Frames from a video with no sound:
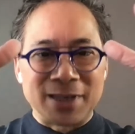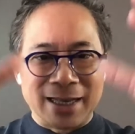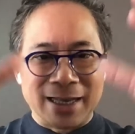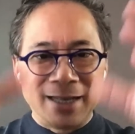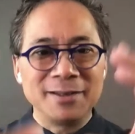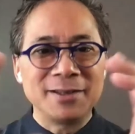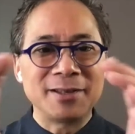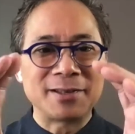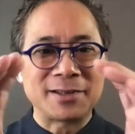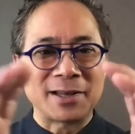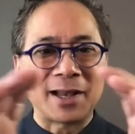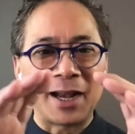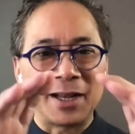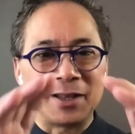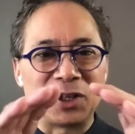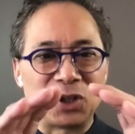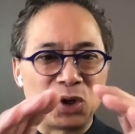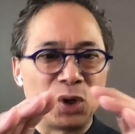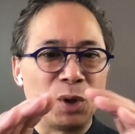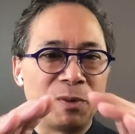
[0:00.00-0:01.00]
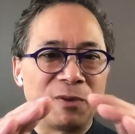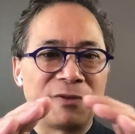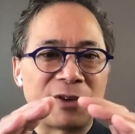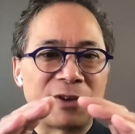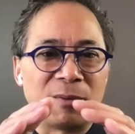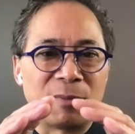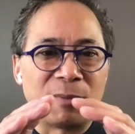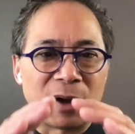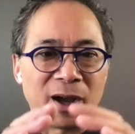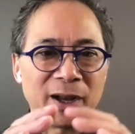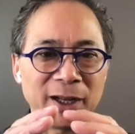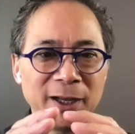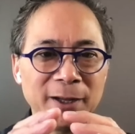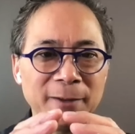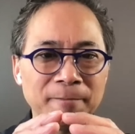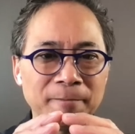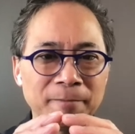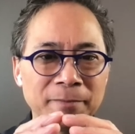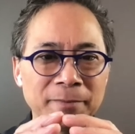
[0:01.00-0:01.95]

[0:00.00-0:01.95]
inside the tube of our body,